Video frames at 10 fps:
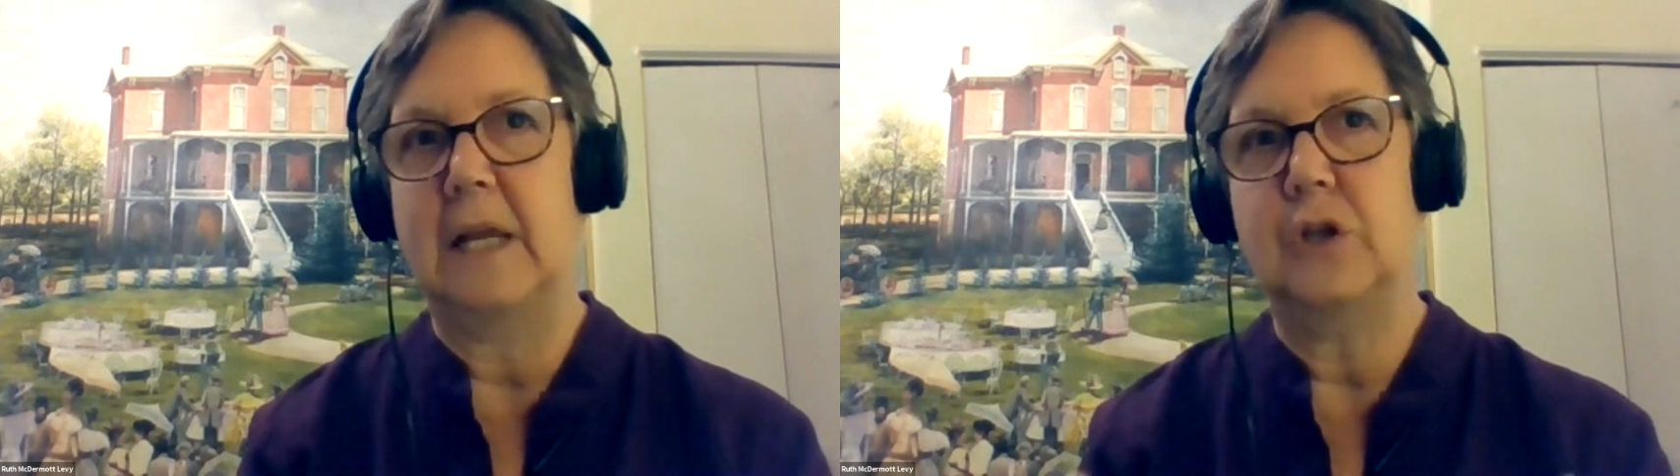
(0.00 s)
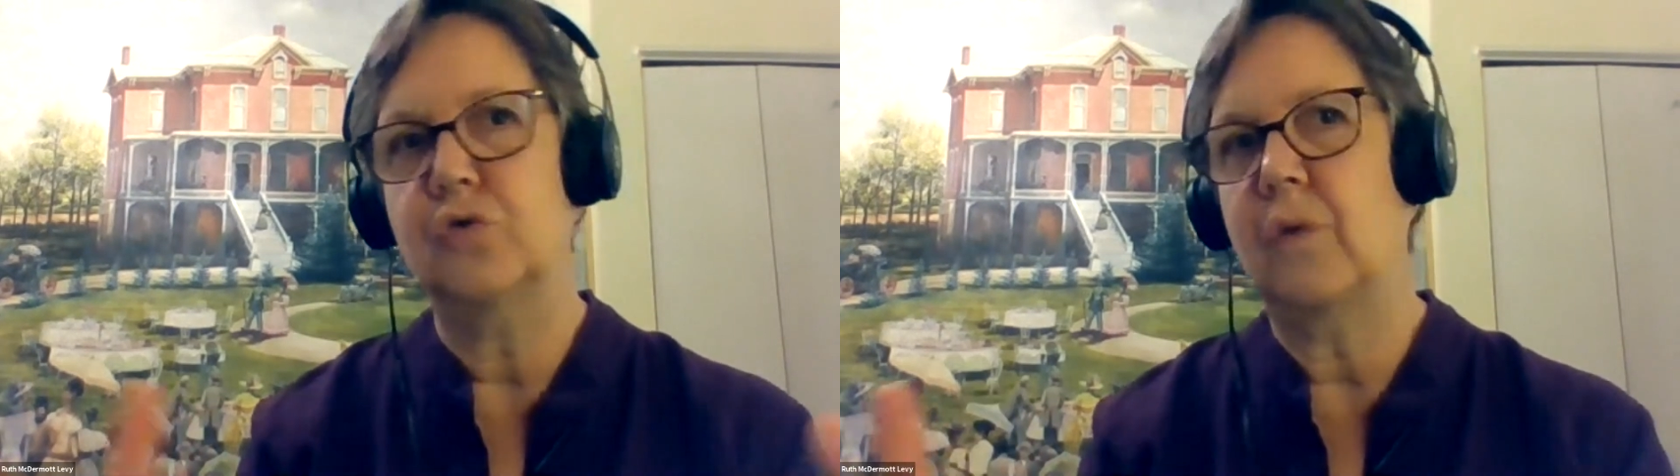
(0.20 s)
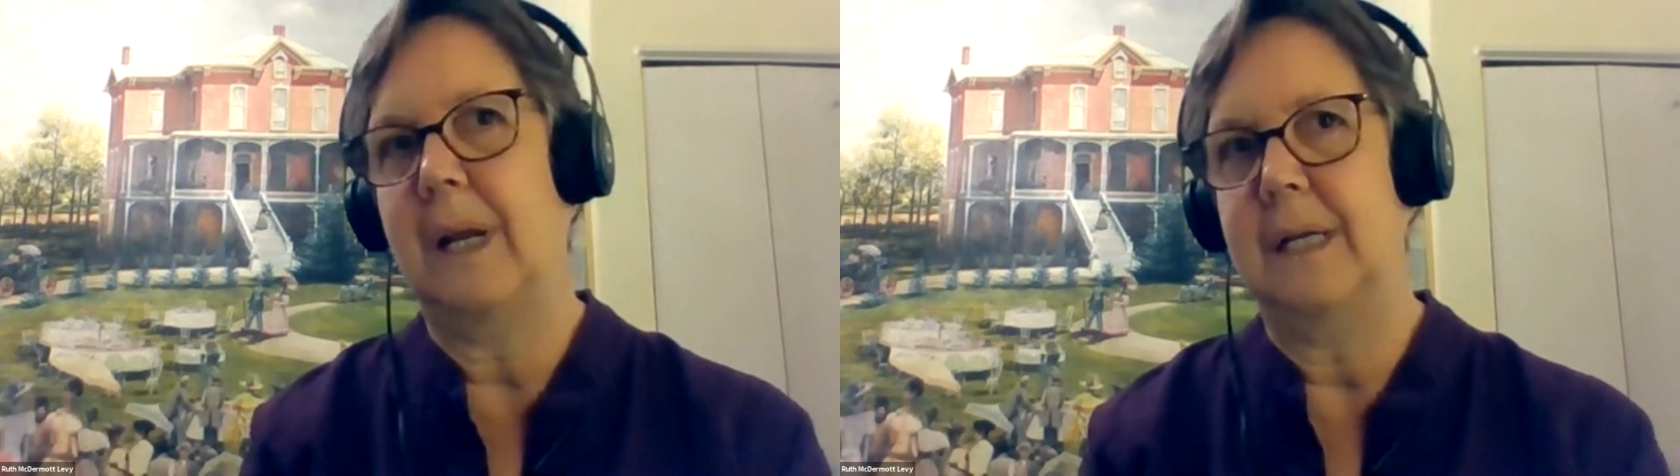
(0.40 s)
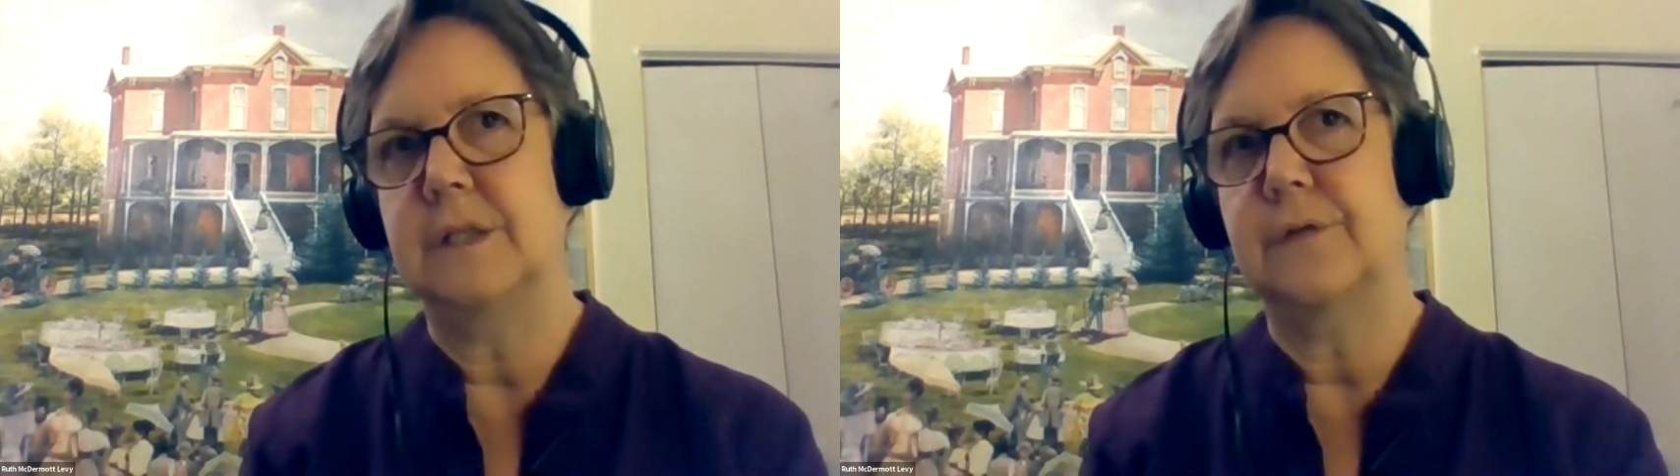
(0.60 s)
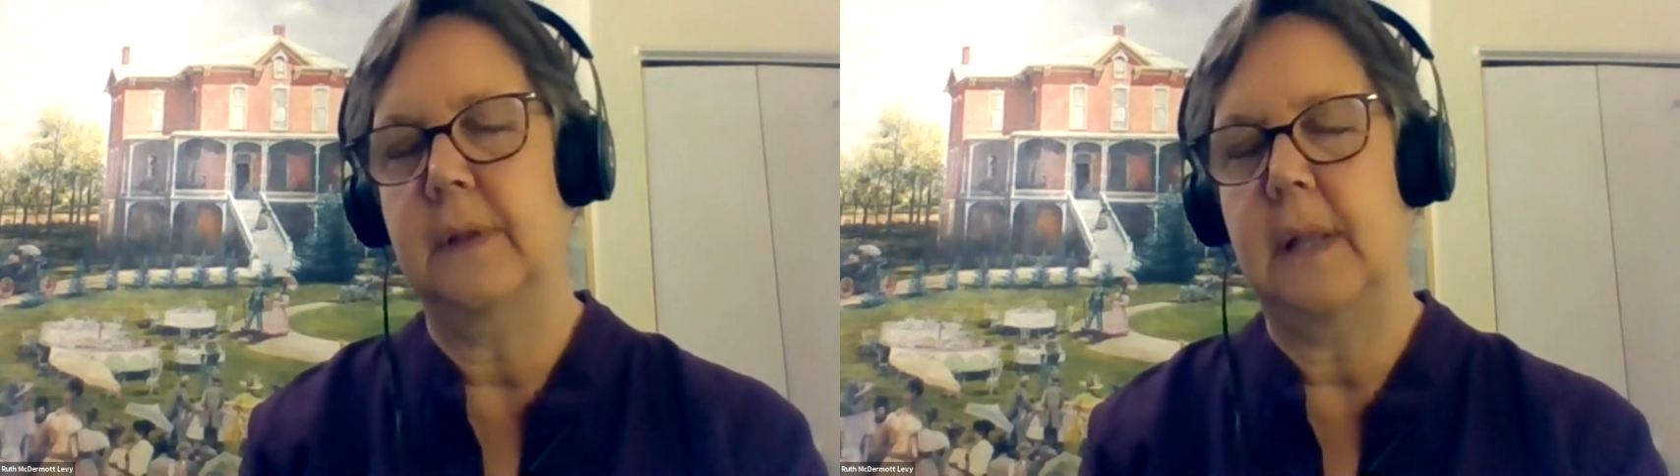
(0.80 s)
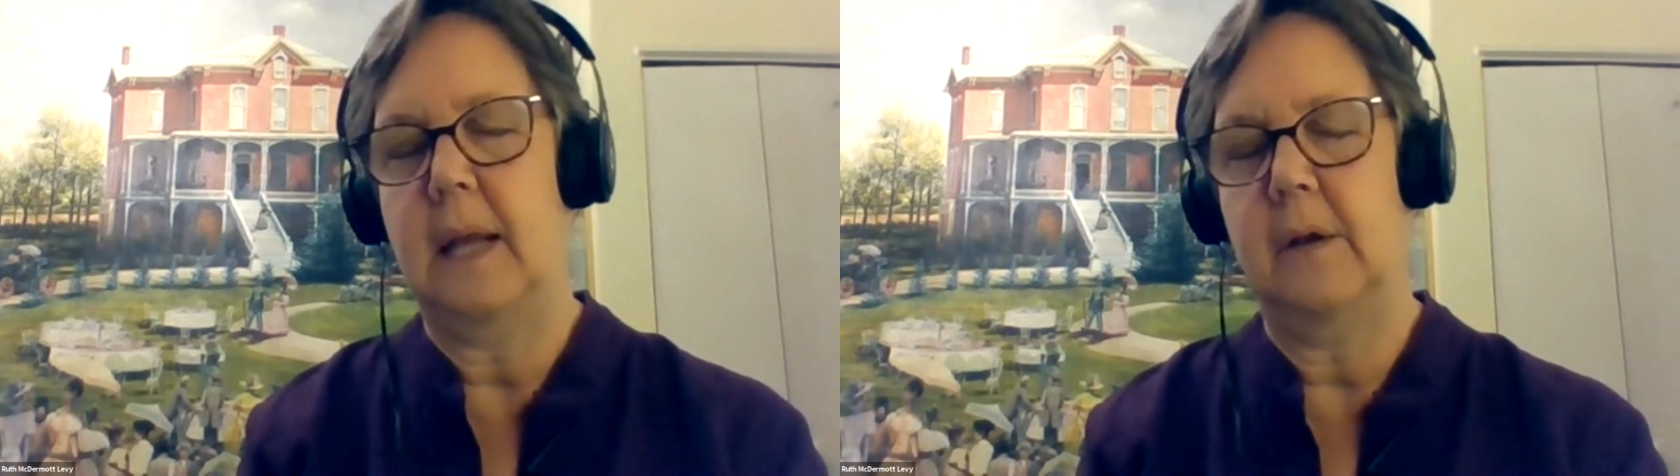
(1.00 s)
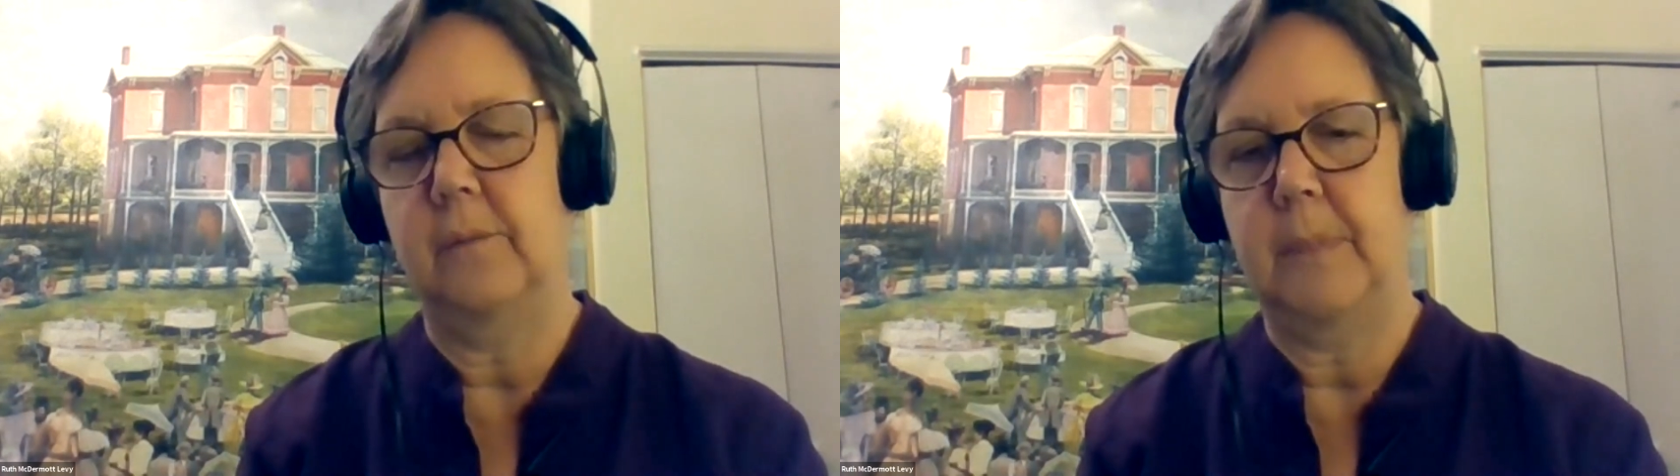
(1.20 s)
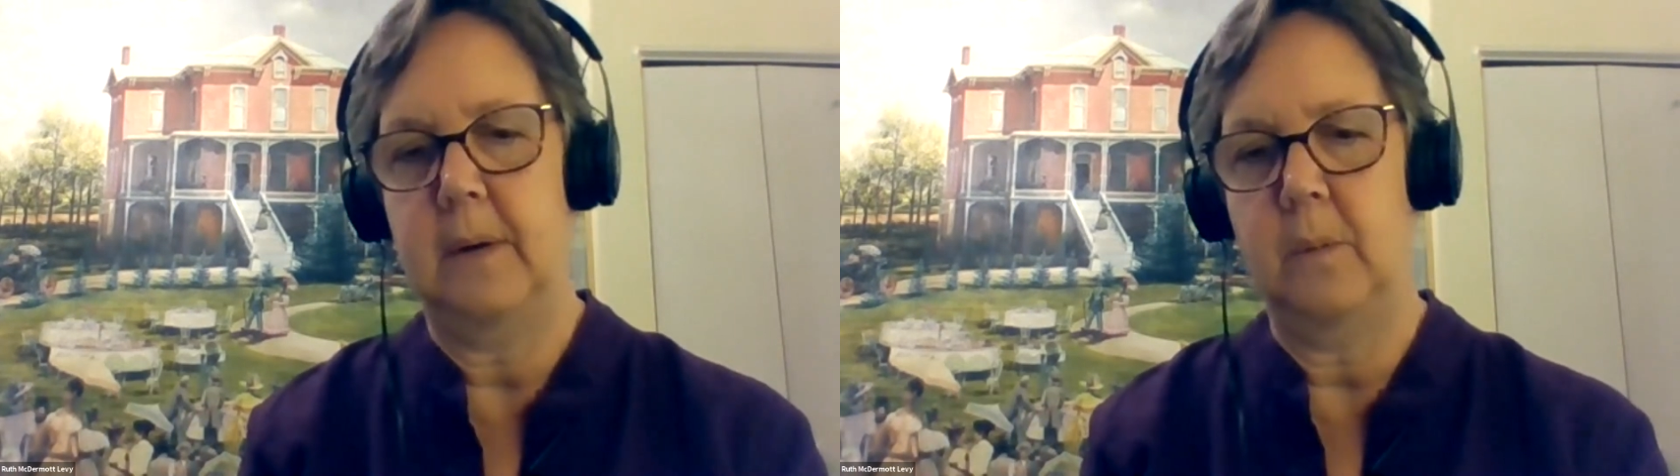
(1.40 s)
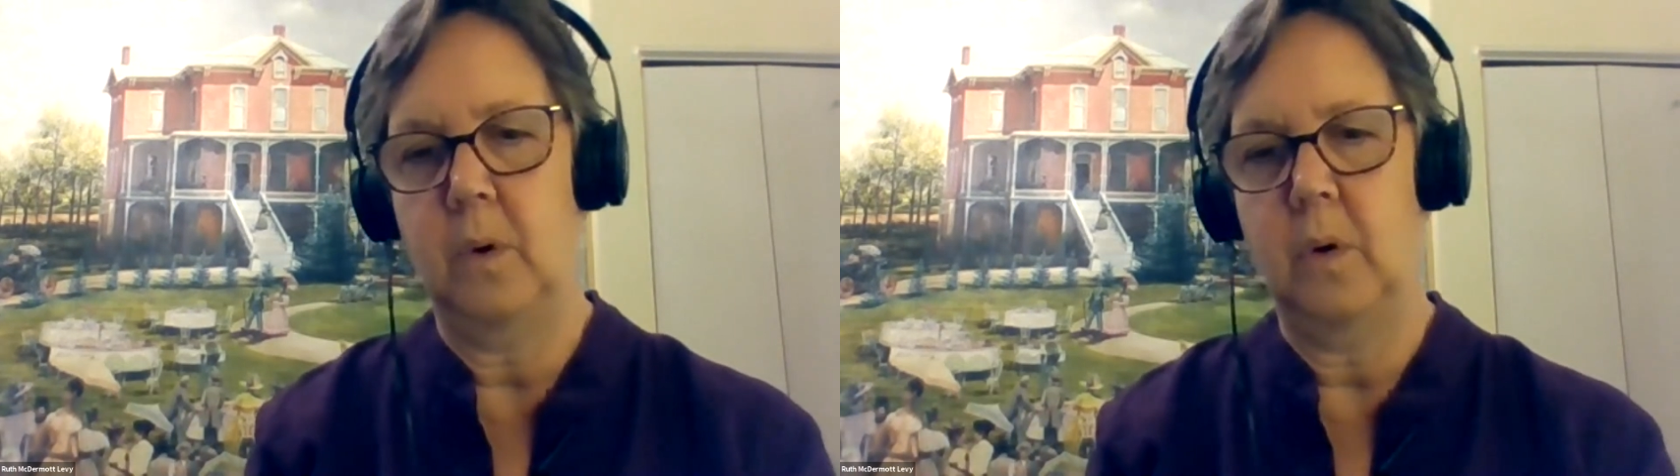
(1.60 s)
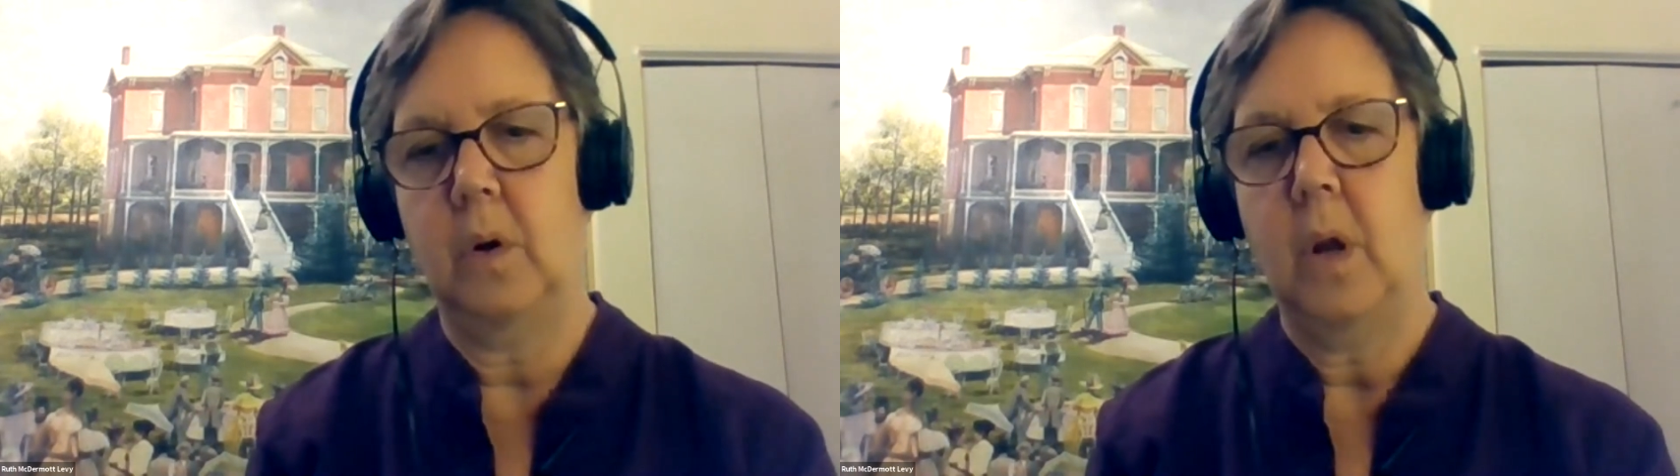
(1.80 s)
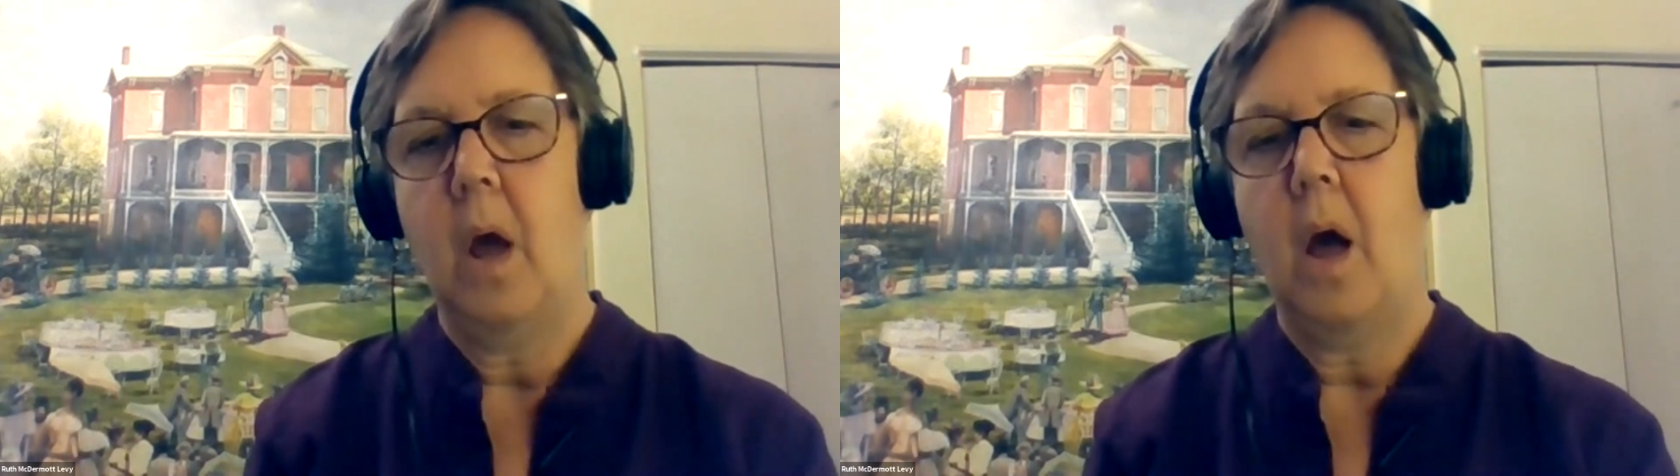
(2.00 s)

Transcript: like trays, for the lack of a better word,